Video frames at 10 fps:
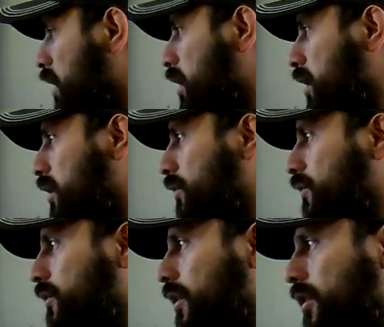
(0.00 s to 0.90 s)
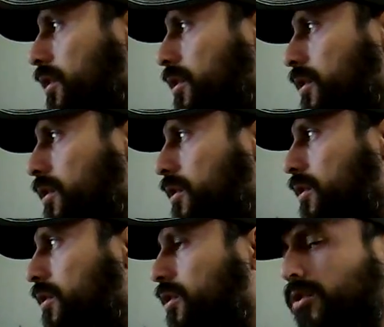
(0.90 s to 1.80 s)
If
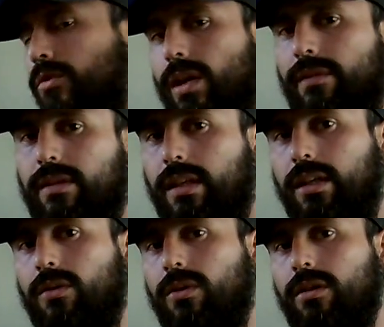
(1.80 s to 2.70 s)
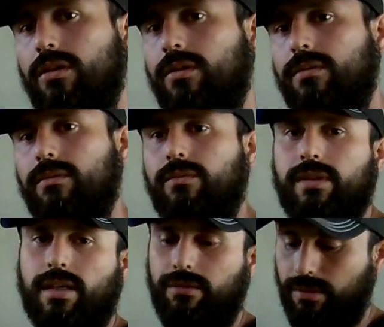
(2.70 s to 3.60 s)
you have clean oil
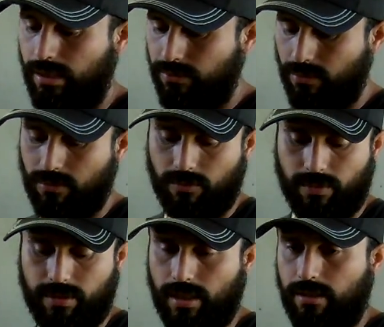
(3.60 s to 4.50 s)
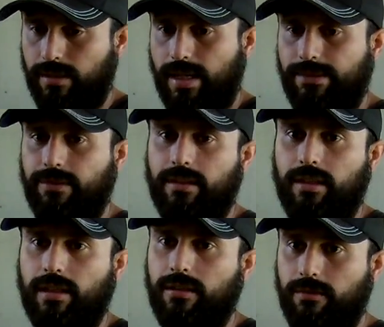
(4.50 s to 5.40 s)
without diesel or without gasoline,
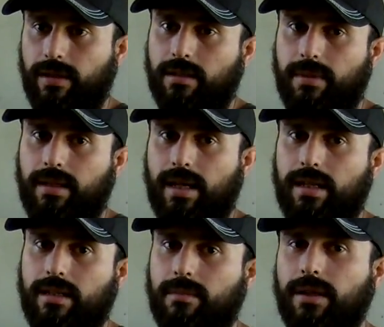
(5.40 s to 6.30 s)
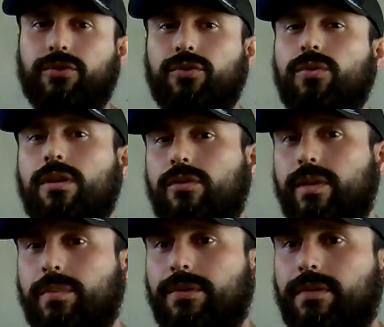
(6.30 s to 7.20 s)
I do recommend adding about 2 to
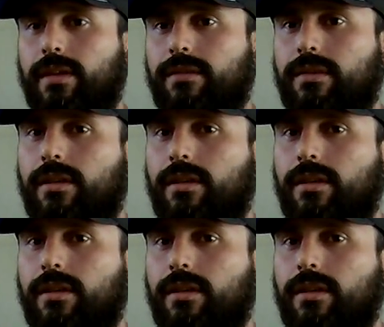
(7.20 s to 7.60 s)
3%